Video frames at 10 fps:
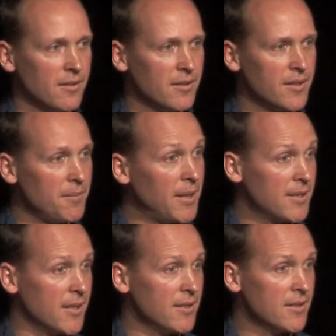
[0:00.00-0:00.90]
Does that make
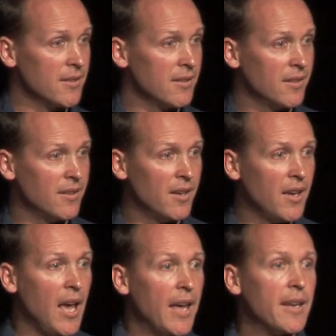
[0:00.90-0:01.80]
sense?
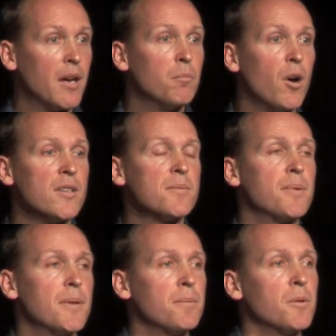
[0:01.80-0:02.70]
Now, most
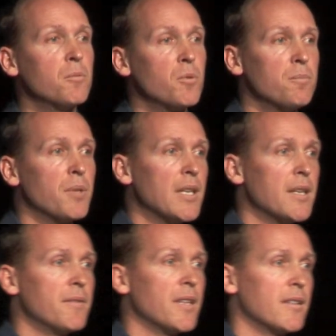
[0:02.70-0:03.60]
people would
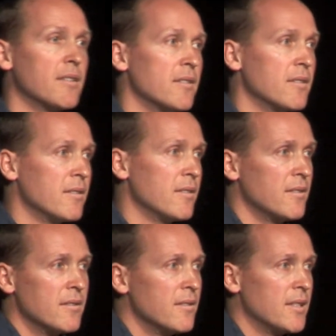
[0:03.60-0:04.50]
believe
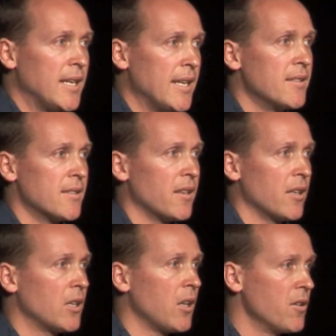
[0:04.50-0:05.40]
that kids are
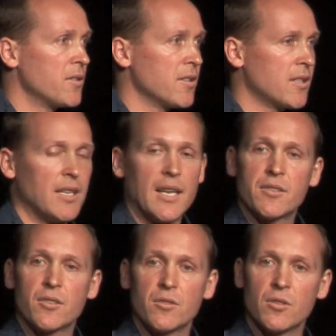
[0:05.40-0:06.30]
the closest
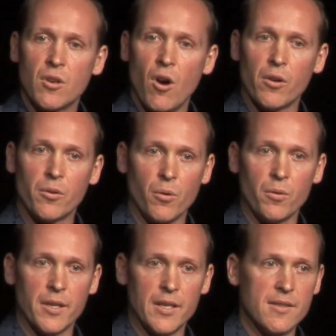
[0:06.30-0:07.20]
connection to God or
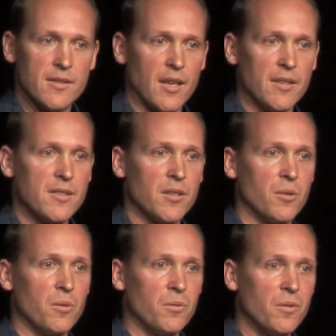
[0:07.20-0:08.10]
all that is. They see
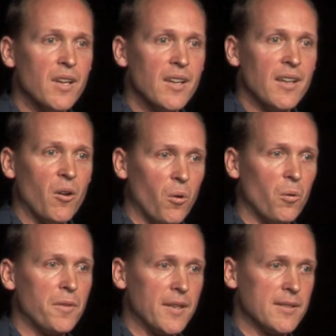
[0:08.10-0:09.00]

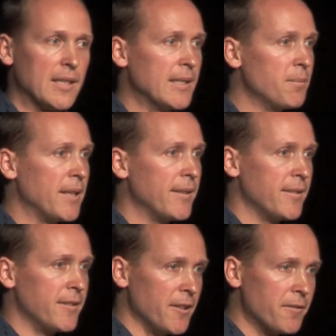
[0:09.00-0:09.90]
all things a little
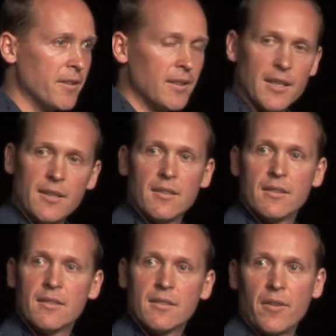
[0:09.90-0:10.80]
bit differently,
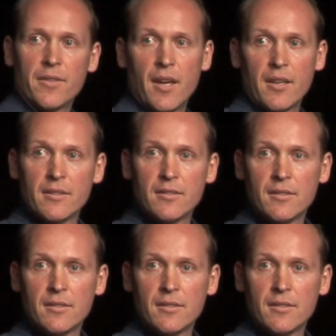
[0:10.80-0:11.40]
don't they?